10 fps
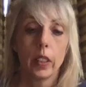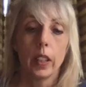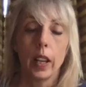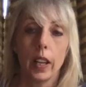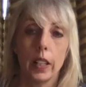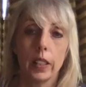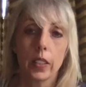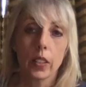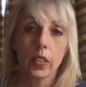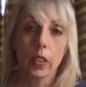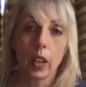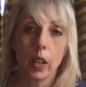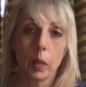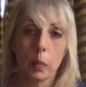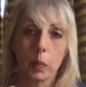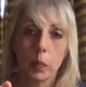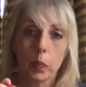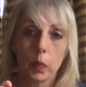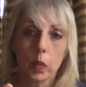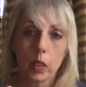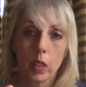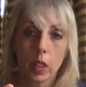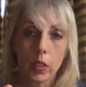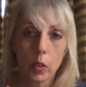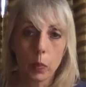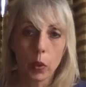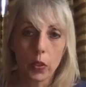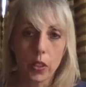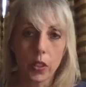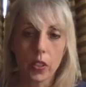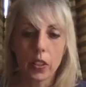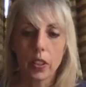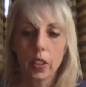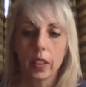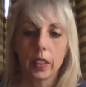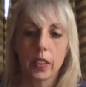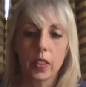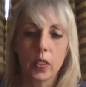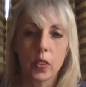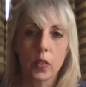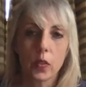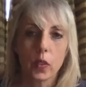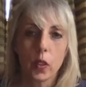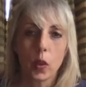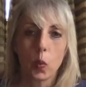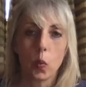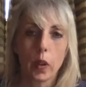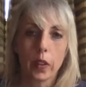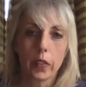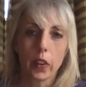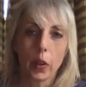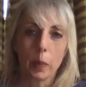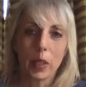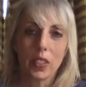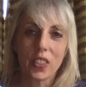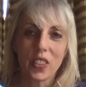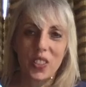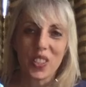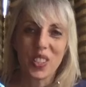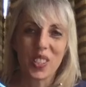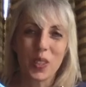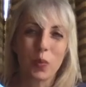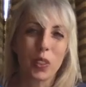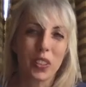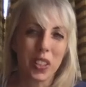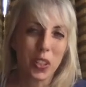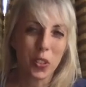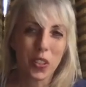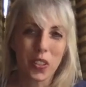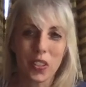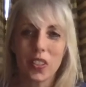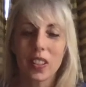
And this is a small scissor. This is one of our big scissors. This is one teacher scissors.